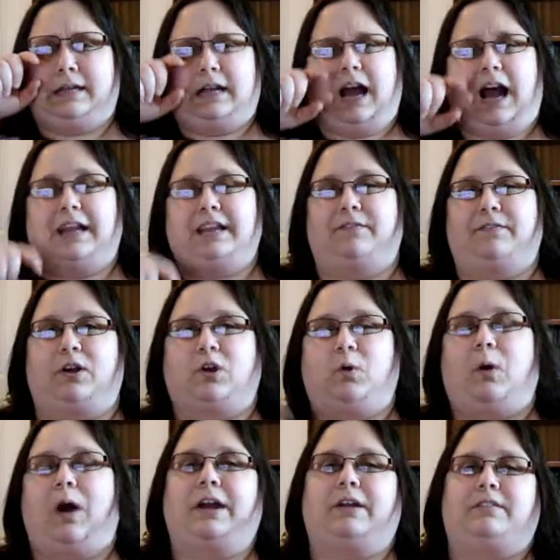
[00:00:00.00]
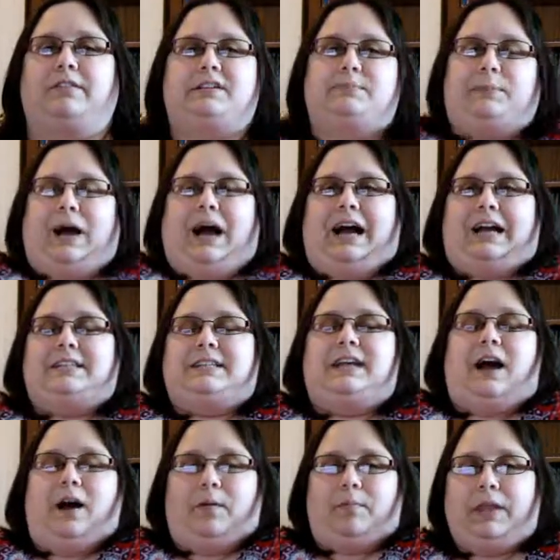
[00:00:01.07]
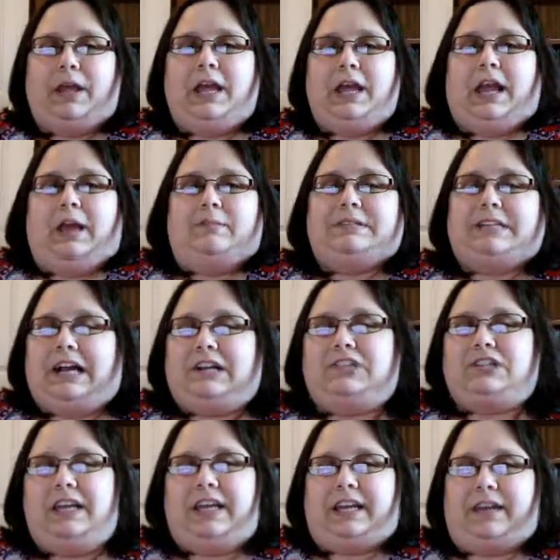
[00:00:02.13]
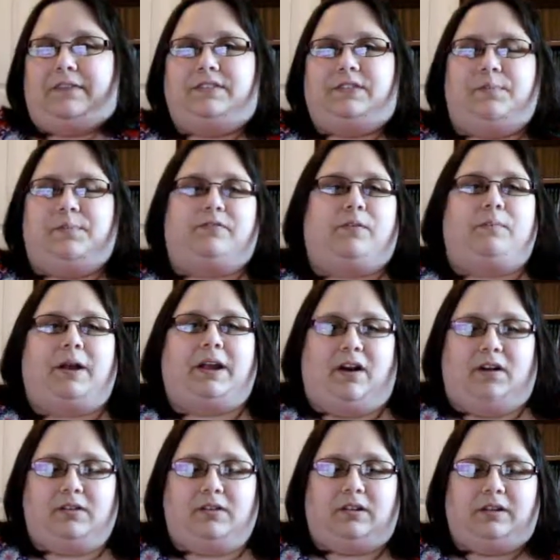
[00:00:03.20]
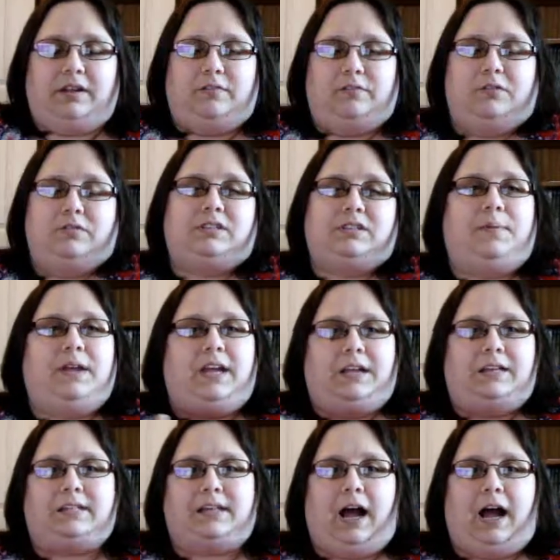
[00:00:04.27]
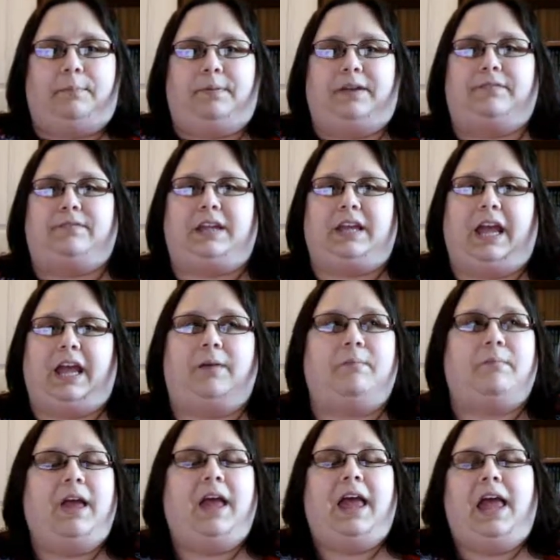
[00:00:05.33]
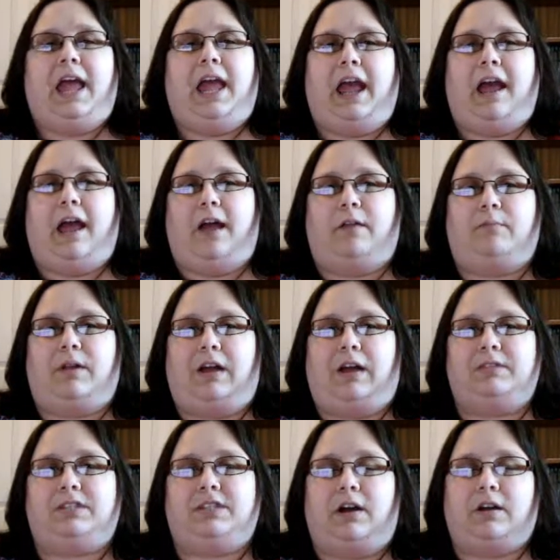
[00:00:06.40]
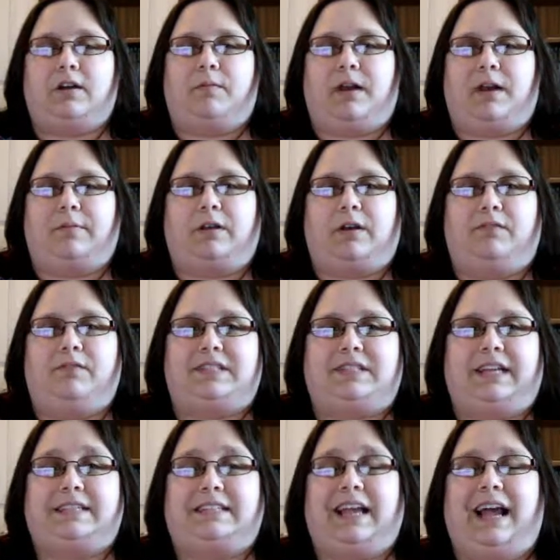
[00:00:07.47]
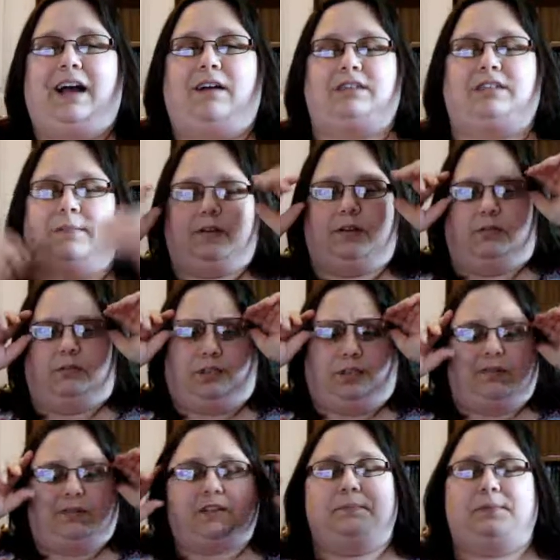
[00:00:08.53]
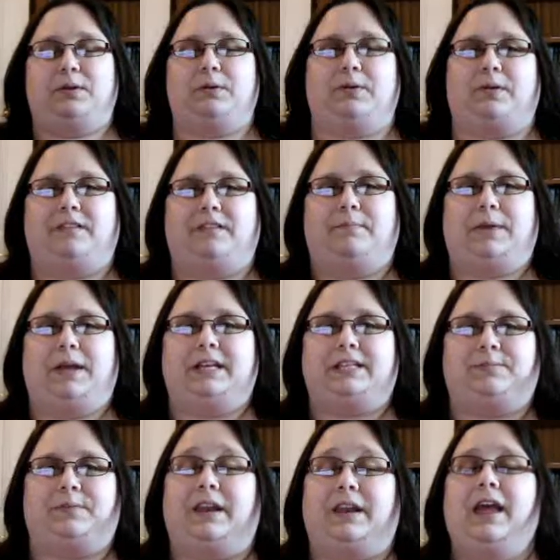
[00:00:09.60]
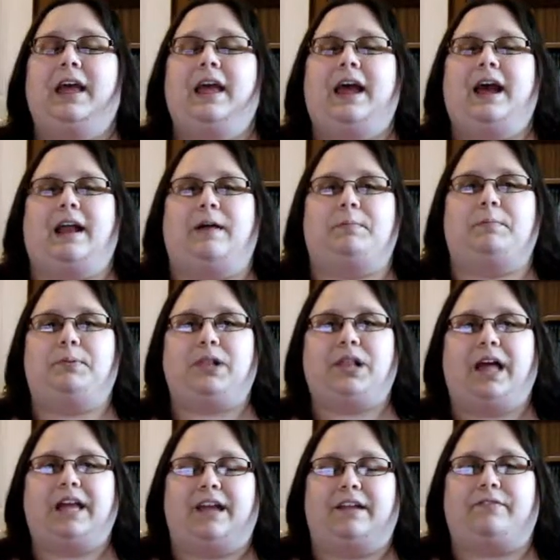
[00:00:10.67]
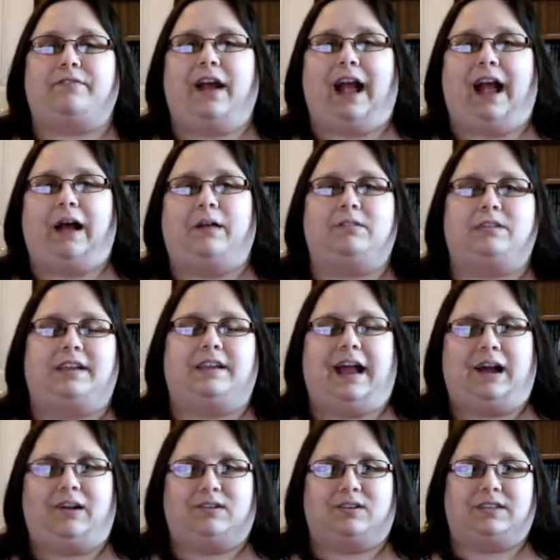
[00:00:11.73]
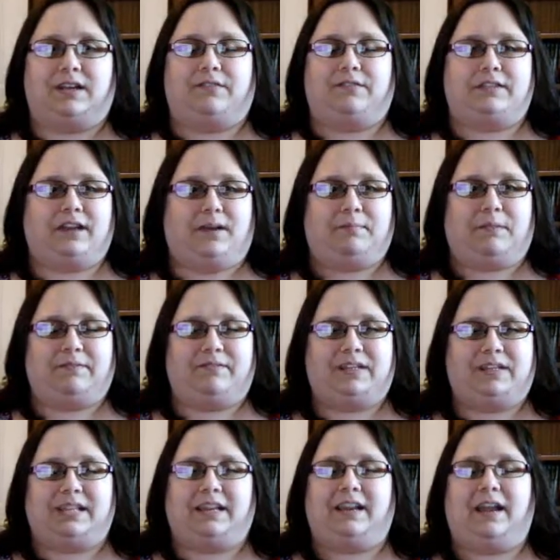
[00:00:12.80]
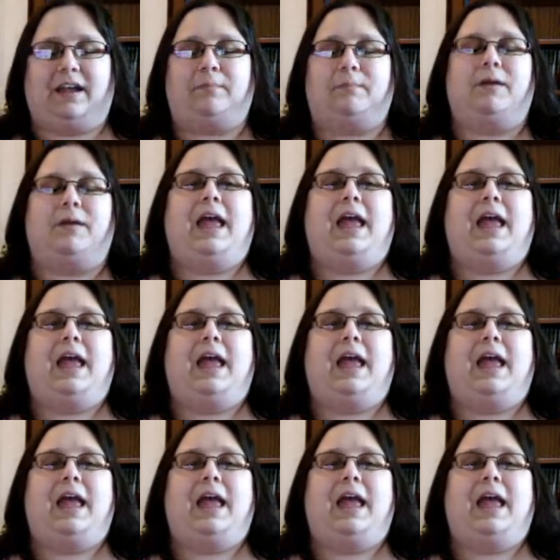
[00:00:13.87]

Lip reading: kind of acquired this box, it was actually a gift to me from my uncle. It used to be his copy of the game, and when I was younger, when I would go visit his house, I would go to his computer in the basement and I would play it for hours and hours every time I visited him,